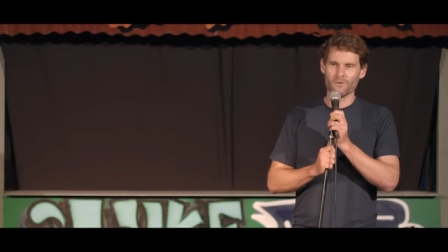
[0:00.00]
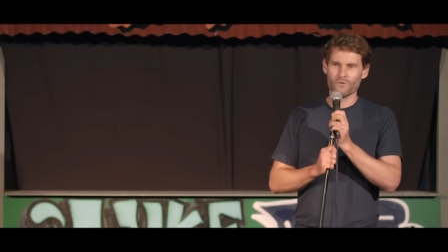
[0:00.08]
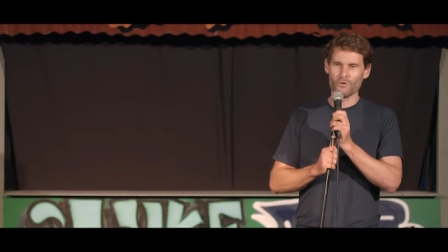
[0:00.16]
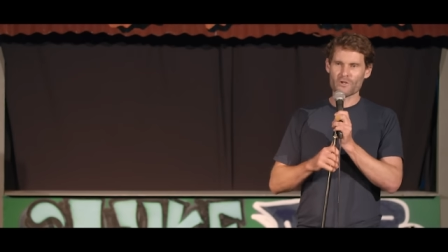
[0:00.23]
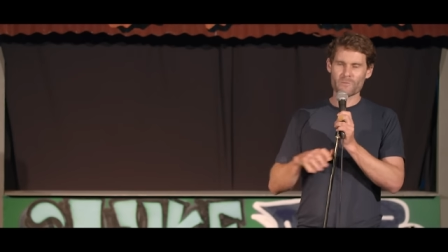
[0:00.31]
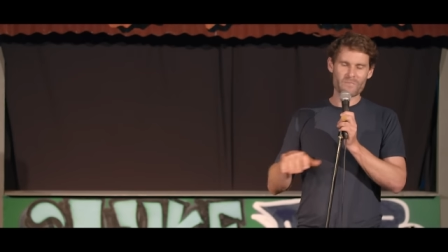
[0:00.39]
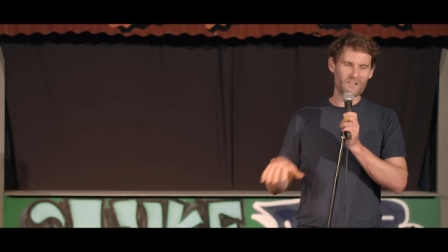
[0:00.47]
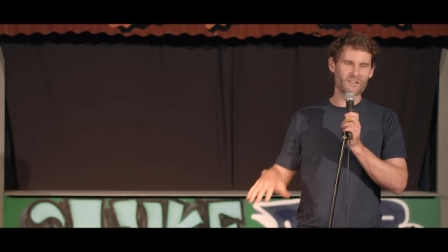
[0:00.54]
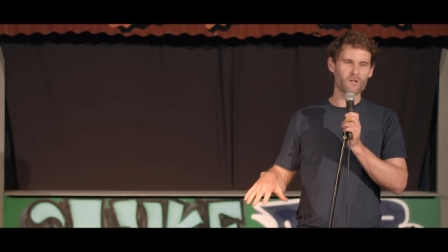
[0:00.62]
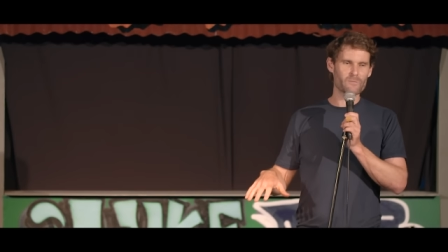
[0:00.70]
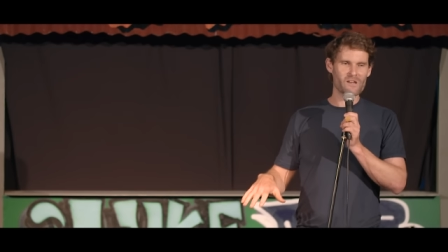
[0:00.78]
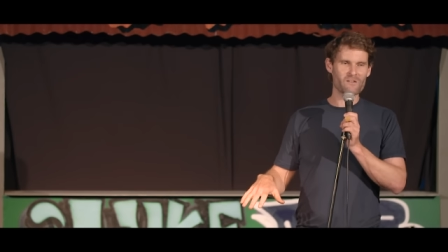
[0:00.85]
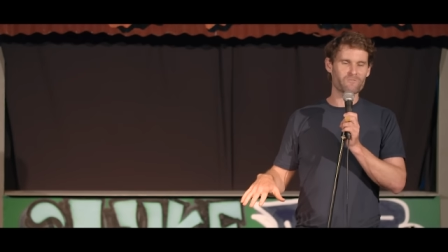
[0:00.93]
You can
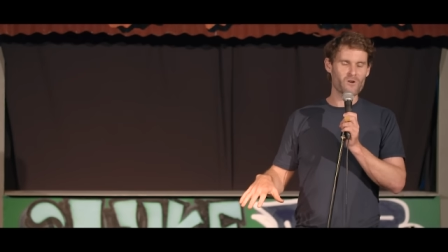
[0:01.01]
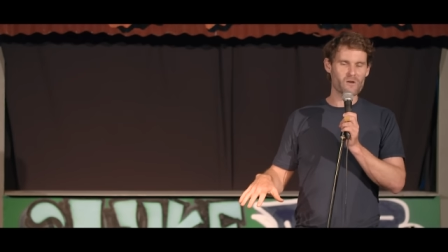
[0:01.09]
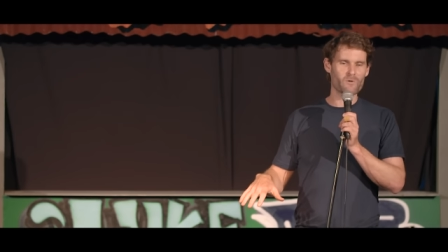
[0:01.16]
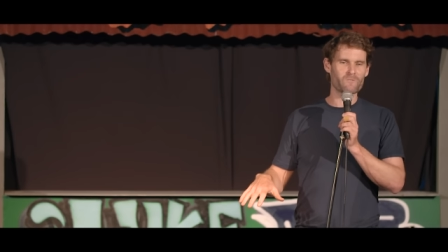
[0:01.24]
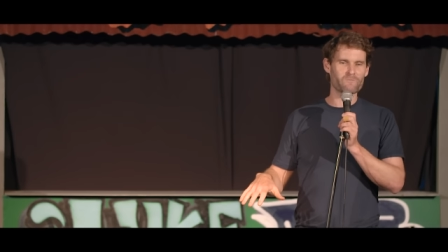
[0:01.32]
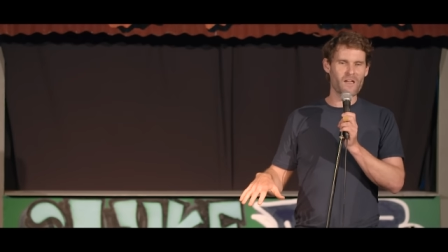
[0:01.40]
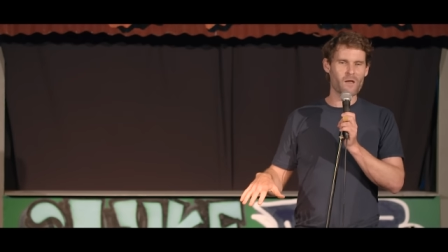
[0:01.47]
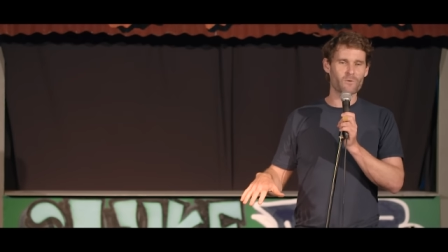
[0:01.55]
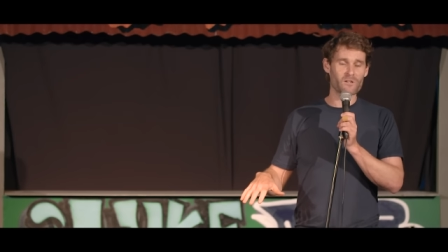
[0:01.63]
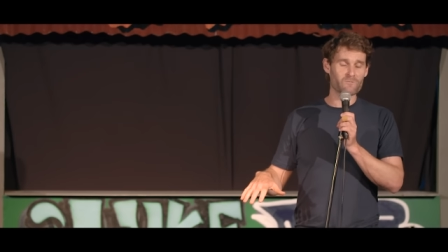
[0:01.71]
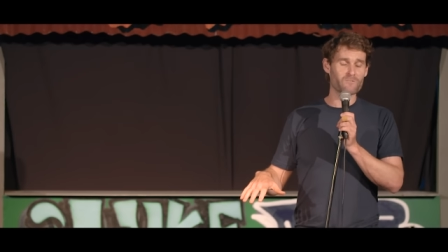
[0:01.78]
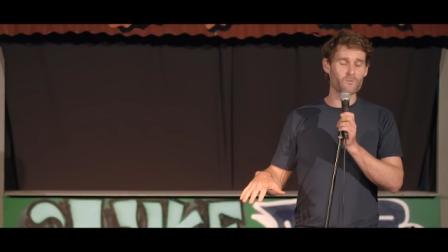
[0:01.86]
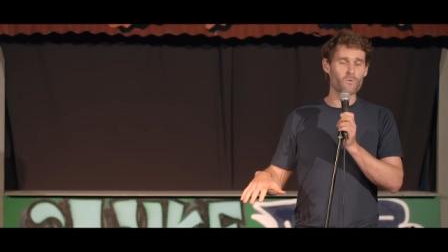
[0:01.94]
belittle me in front of my
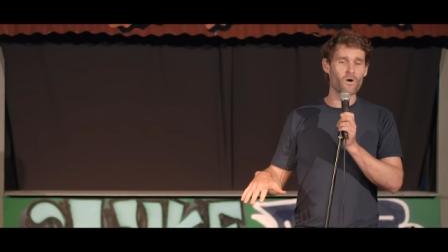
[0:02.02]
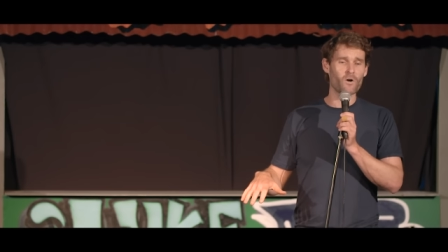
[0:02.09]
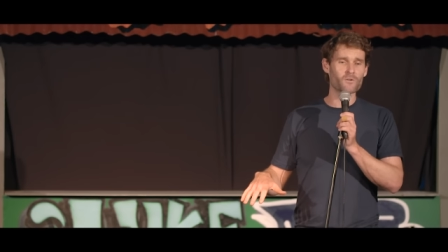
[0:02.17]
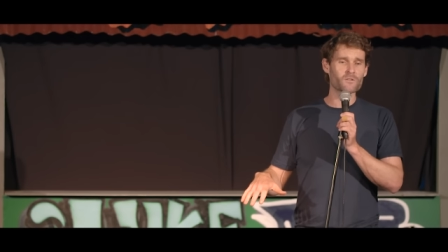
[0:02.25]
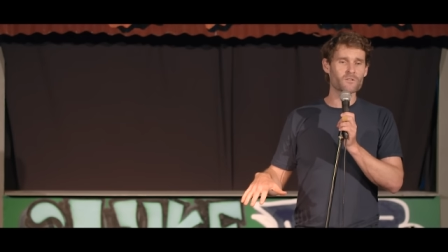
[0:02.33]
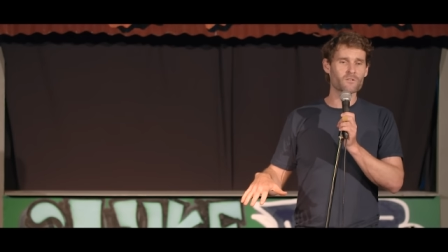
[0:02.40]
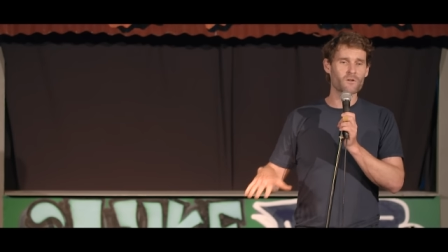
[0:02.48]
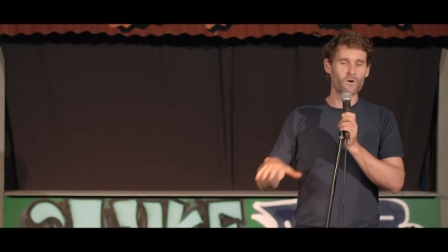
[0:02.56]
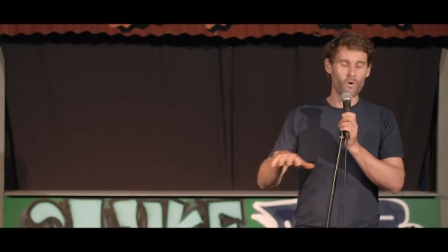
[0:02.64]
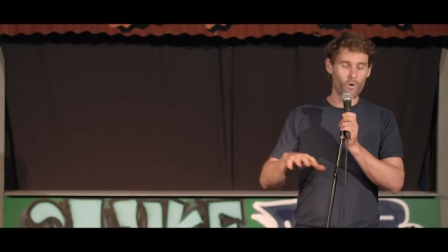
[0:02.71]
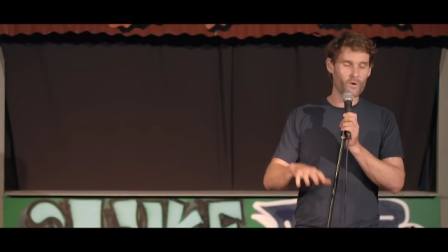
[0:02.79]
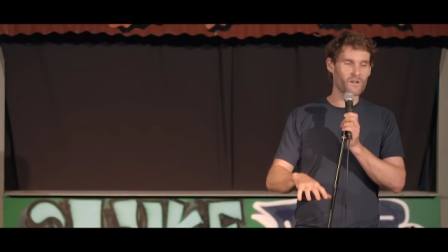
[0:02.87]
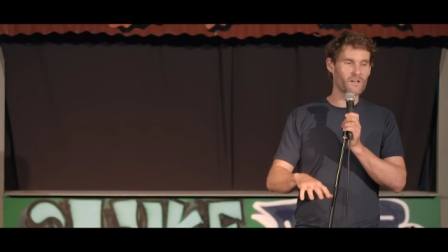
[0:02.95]
family if you want,
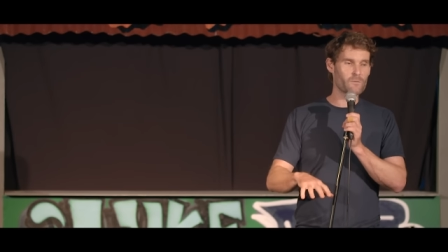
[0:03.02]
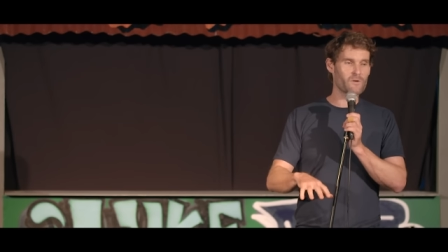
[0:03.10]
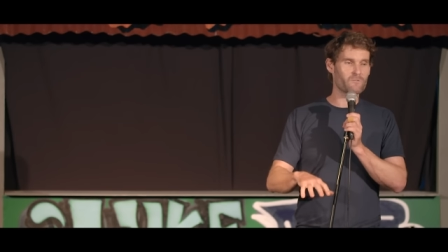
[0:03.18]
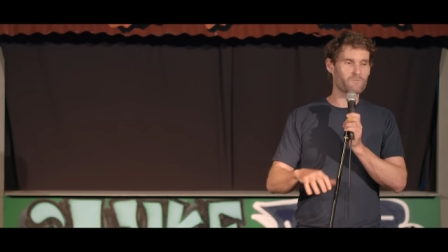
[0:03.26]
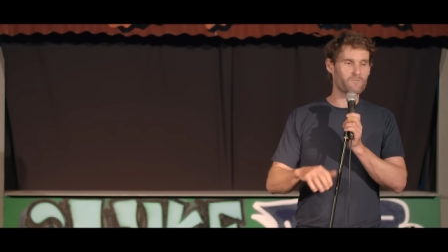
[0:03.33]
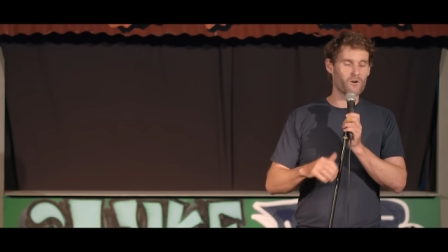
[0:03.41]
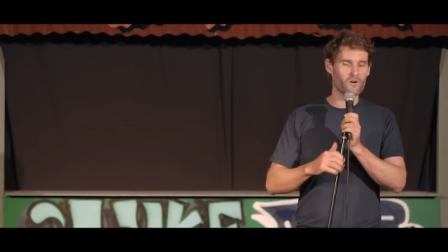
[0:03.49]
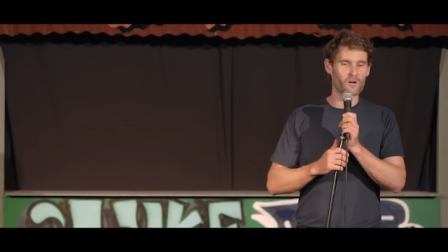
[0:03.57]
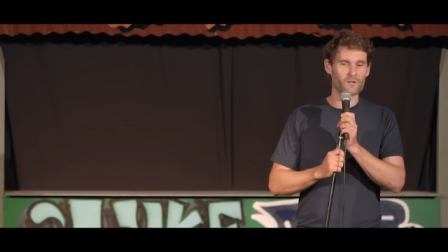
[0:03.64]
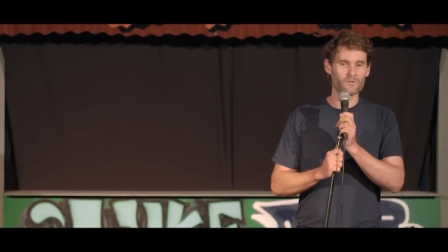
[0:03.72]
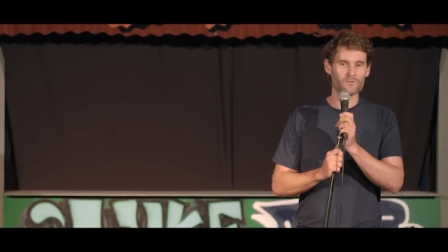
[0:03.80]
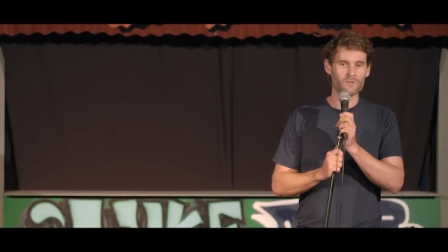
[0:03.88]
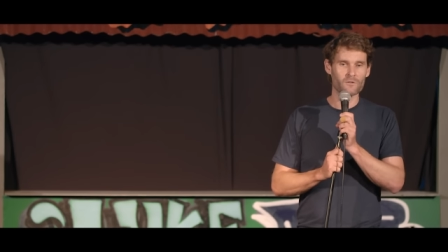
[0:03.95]
or you can give me a
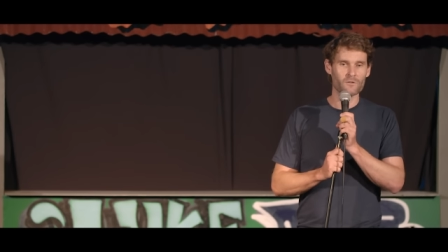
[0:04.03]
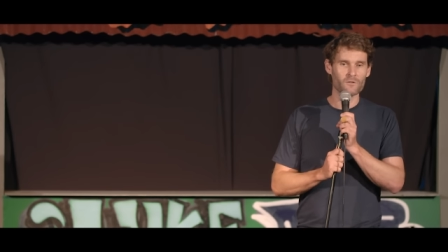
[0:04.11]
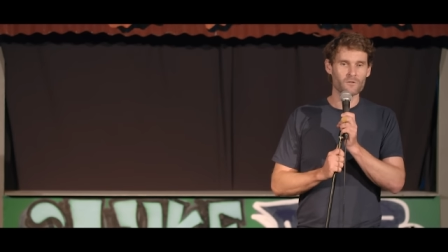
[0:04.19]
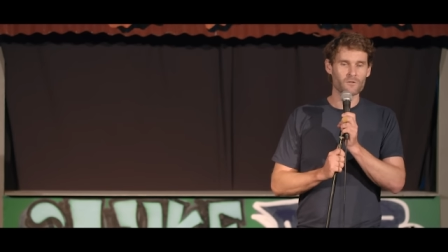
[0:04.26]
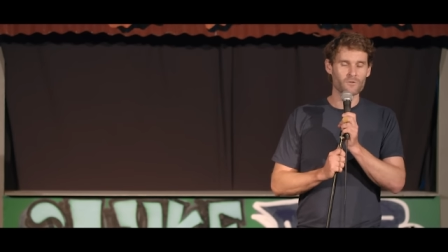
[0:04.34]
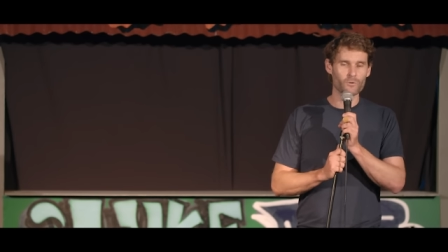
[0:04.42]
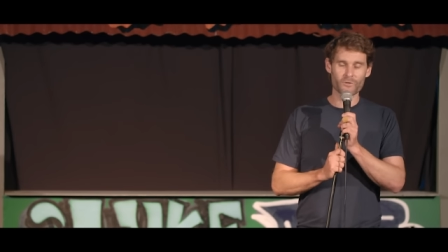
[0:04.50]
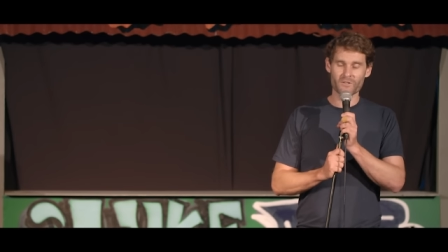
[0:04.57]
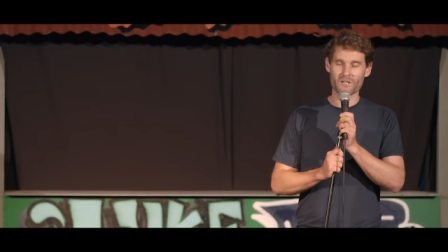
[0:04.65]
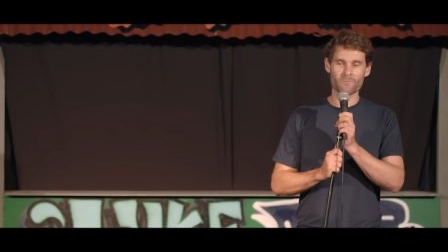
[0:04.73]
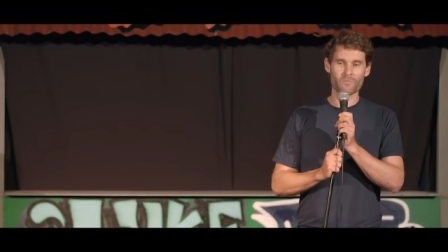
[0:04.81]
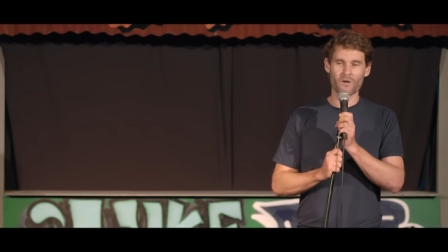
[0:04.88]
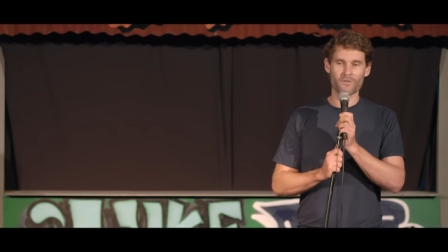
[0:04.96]
fine. You're not
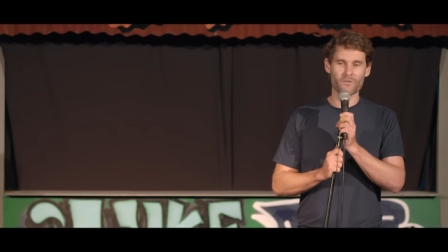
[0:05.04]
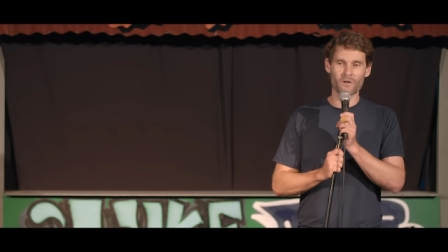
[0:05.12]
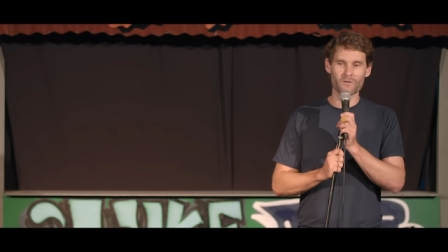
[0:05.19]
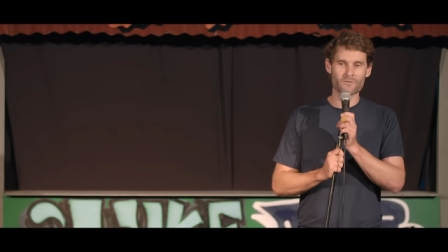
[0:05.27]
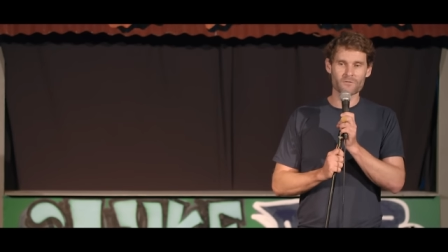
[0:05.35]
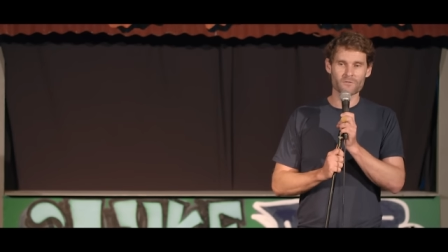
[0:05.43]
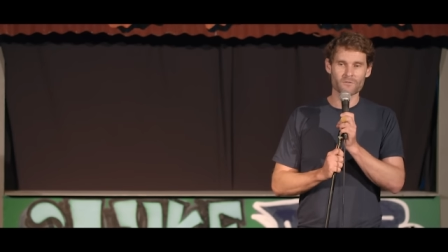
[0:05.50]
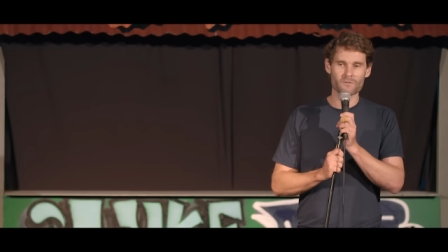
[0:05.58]
getting both of those."